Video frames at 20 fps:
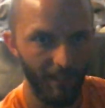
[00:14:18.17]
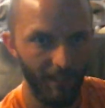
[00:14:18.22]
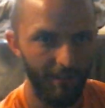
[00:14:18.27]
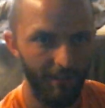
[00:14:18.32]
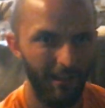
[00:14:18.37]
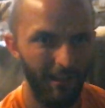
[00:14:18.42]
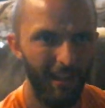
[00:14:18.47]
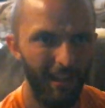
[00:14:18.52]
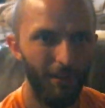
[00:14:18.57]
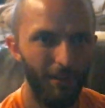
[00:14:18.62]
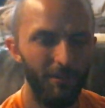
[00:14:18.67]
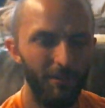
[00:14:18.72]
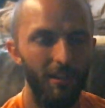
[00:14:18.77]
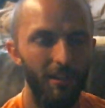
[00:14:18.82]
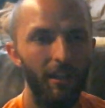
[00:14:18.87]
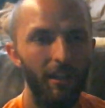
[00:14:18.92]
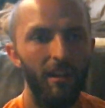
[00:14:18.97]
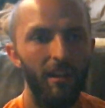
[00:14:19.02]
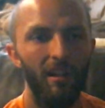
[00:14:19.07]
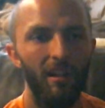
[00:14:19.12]
Now,
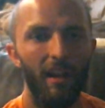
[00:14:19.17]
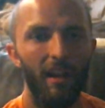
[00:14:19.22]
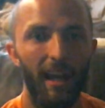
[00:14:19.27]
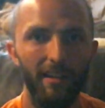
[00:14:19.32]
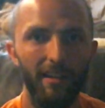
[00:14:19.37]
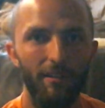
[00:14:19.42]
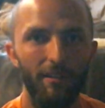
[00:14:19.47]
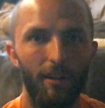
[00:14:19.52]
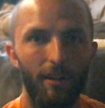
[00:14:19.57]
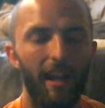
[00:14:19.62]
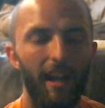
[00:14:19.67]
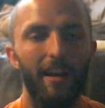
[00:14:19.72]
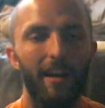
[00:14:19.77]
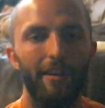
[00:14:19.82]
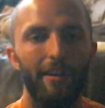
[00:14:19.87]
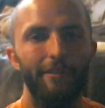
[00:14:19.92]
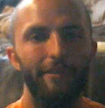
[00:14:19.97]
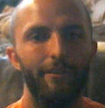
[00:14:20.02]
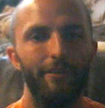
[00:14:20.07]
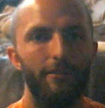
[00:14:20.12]
I don't
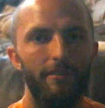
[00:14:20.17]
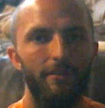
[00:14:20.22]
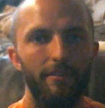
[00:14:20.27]
have